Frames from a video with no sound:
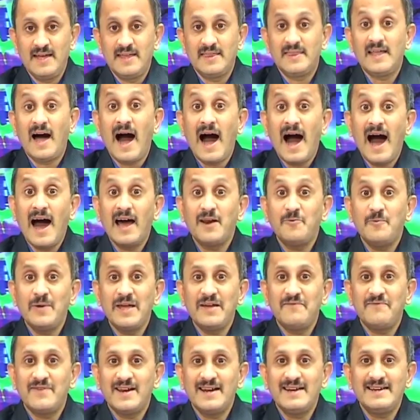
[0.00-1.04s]
The Haar
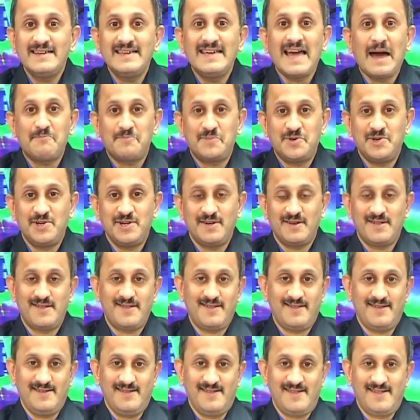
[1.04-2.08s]
wavelet captures
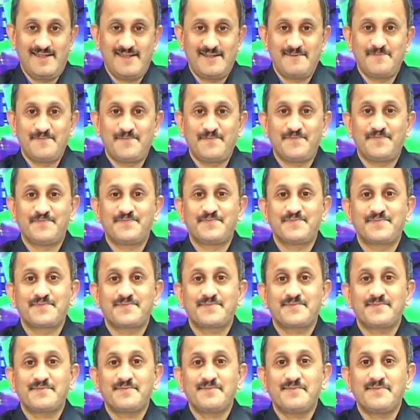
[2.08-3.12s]
this.
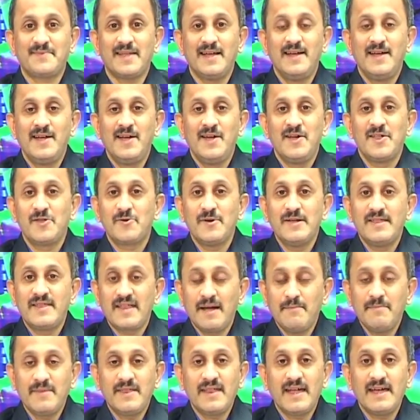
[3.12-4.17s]
So, in
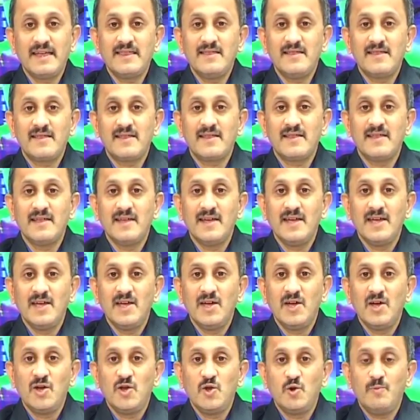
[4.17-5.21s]
some sense,
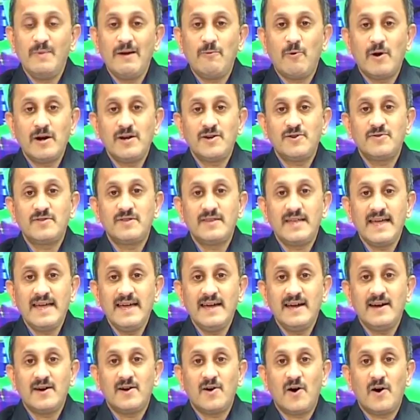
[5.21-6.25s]
you may want to
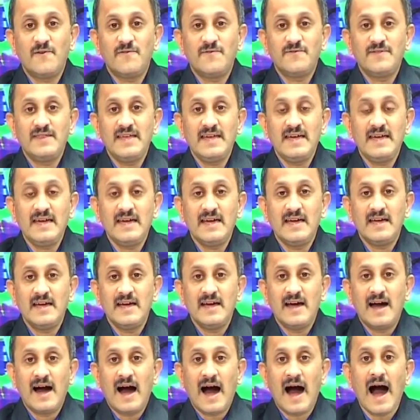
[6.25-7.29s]
think of the
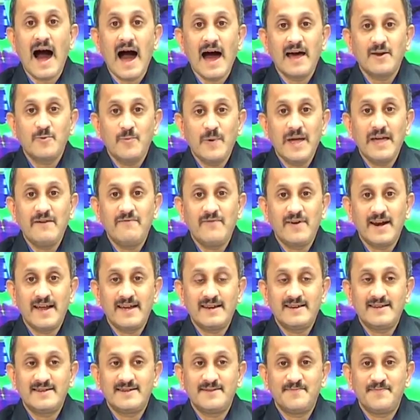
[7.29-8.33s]
Haar
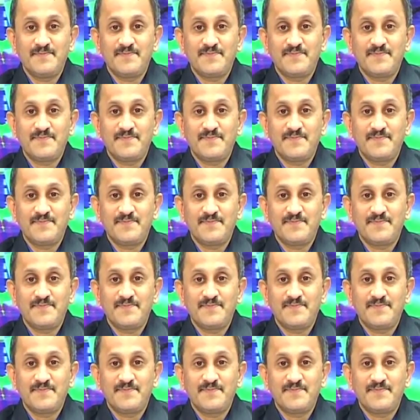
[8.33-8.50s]
wavelet